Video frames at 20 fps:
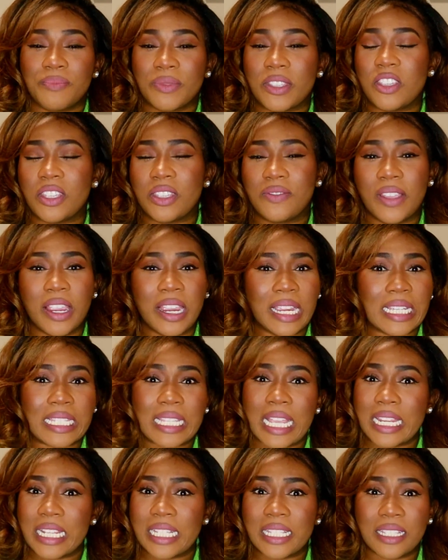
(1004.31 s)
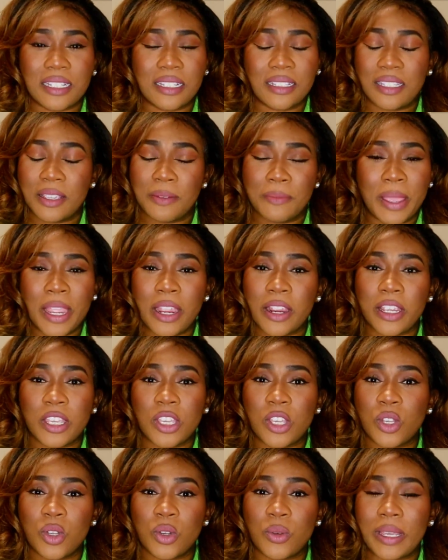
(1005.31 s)
She's very excited to marry
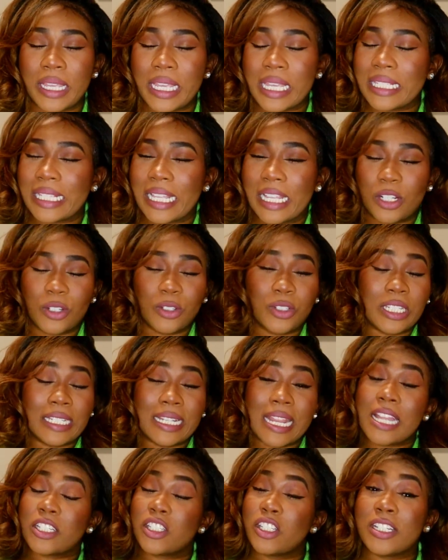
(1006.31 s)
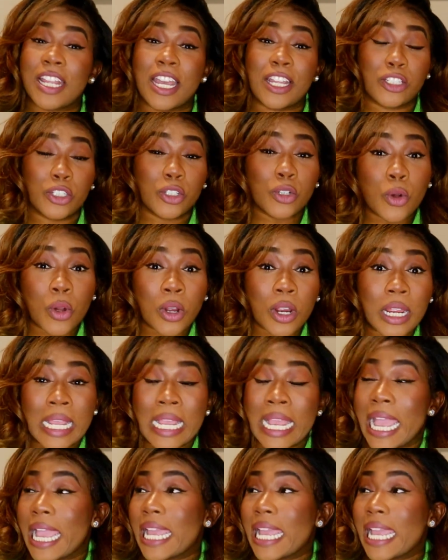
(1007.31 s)
you. And he's like, no, she's not sure.